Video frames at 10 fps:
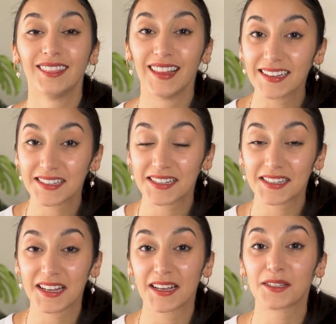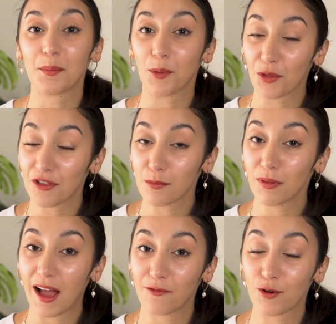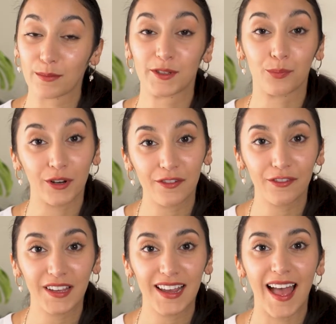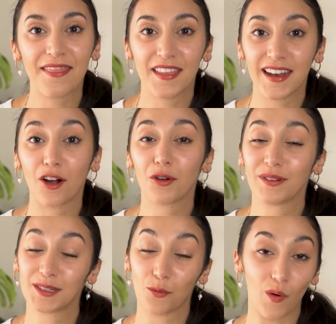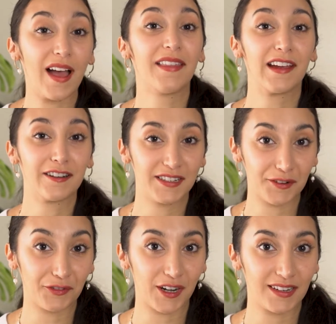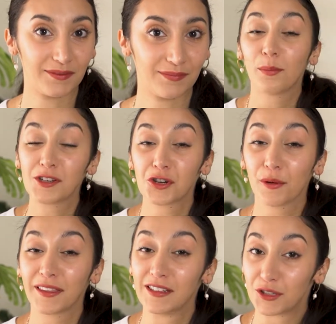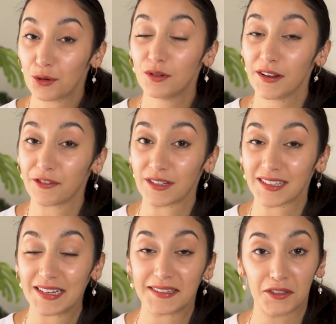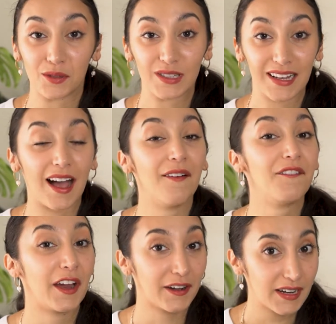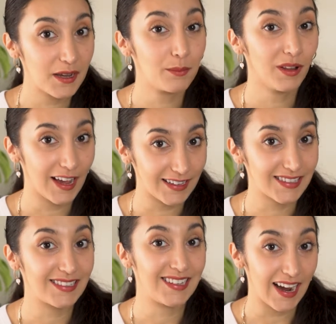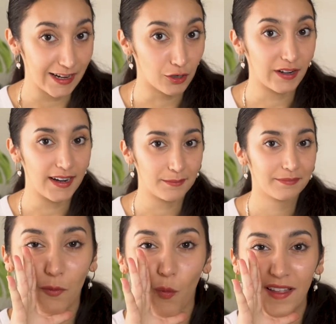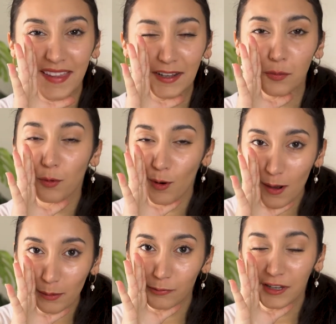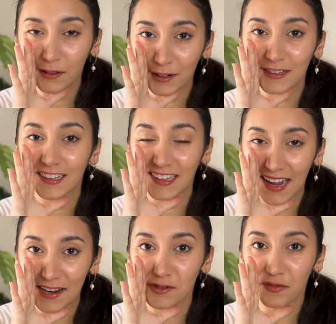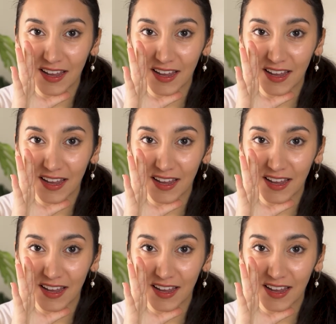Let's discuss both of the platforms briefly, and then I'll go into why they are different. I'll be showing the two differences using a very complex diagram, one that you probably learned at the age of